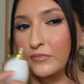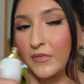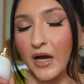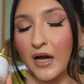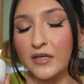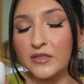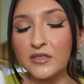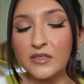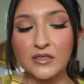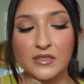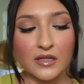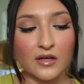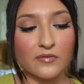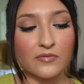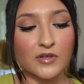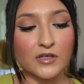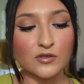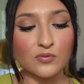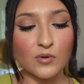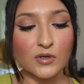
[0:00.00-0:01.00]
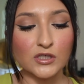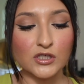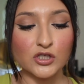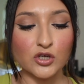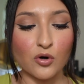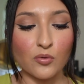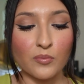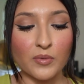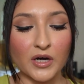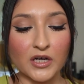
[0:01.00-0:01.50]
I just love this one
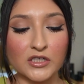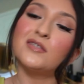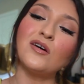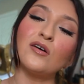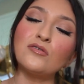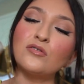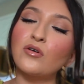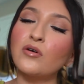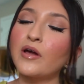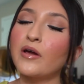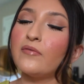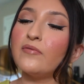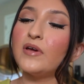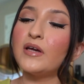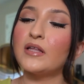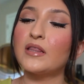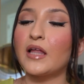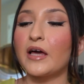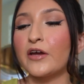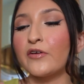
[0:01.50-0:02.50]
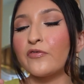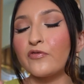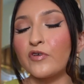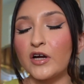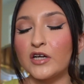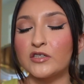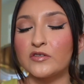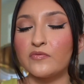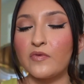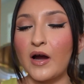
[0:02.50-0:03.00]
so much. It's also giving like
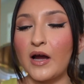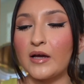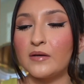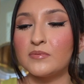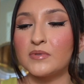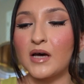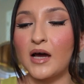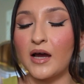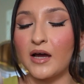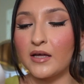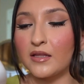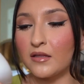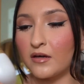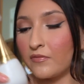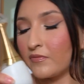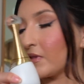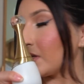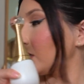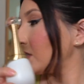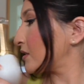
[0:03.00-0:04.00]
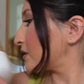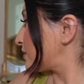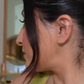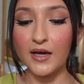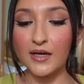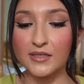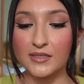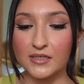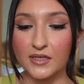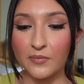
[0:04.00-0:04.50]
fresh vibes. I love this.
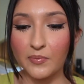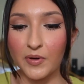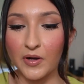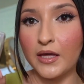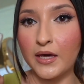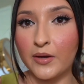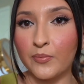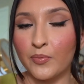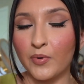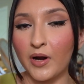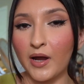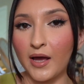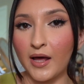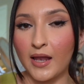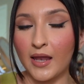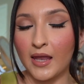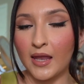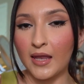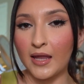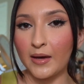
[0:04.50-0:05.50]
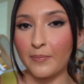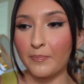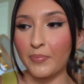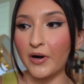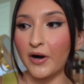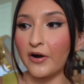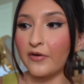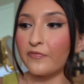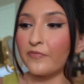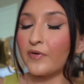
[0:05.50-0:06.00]
Next up, Libre Le
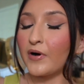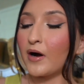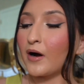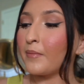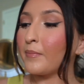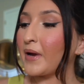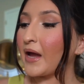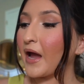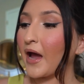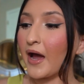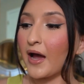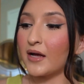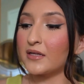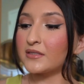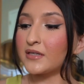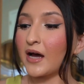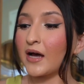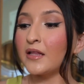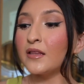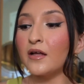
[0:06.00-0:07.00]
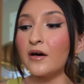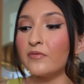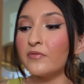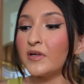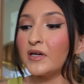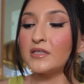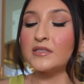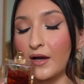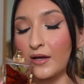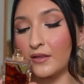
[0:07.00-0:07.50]
Parfum. And I love
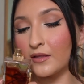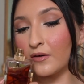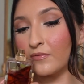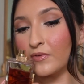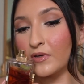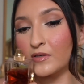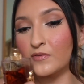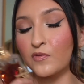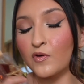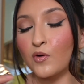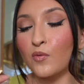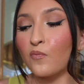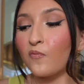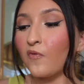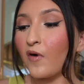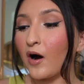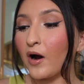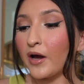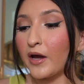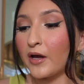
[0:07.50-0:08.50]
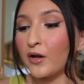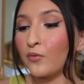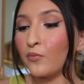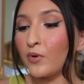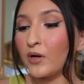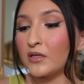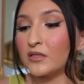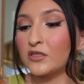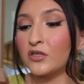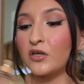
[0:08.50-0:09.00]
this. I love this for fall and
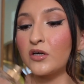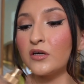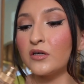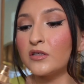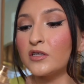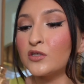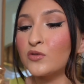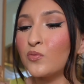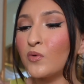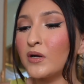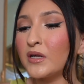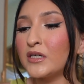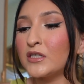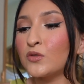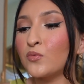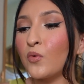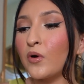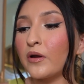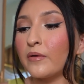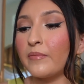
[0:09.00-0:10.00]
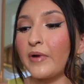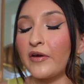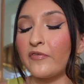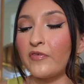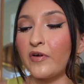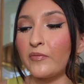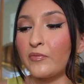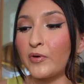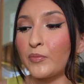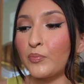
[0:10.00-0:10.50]
winter. This one is one of my
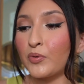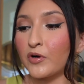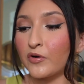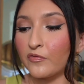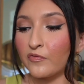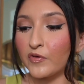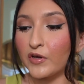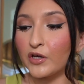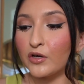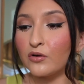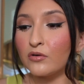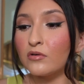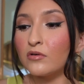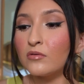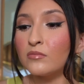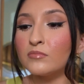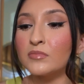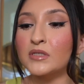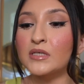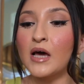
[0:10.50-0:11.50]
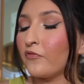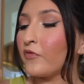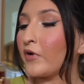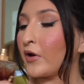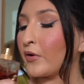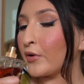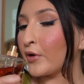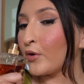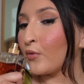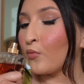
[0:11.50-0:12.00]
favorite perfumes.
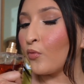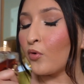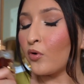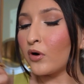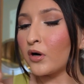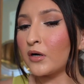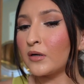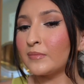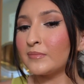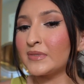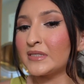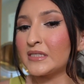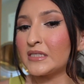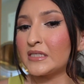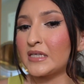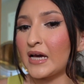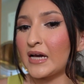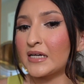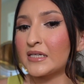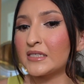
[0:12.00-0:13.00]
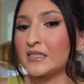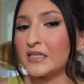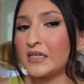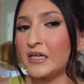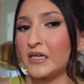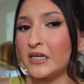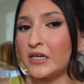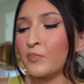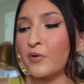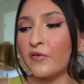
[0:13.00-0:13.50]
Very warm,
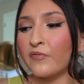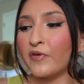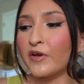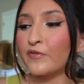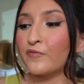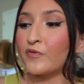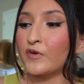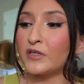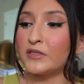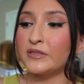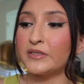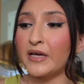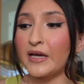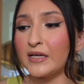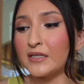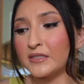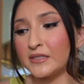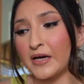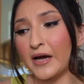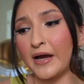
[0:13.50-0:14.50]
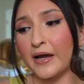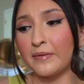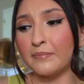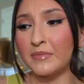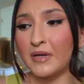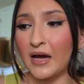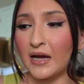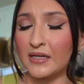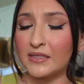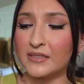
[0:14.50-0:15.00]
sexy, perfect for daytime,
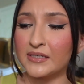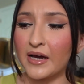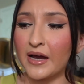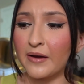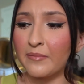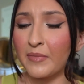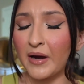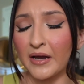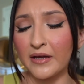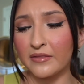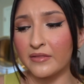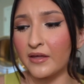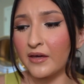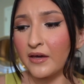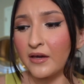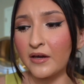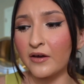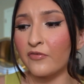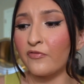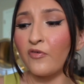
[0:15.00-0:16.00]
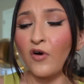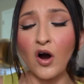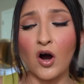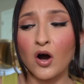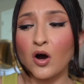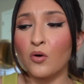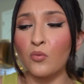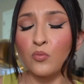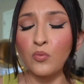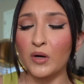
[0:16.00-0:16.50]
nighttime, I think,
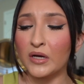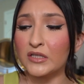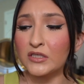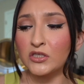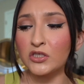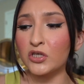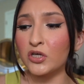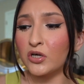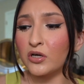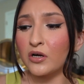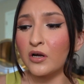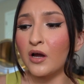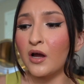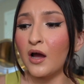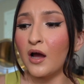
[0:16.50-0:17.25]
fall, winter.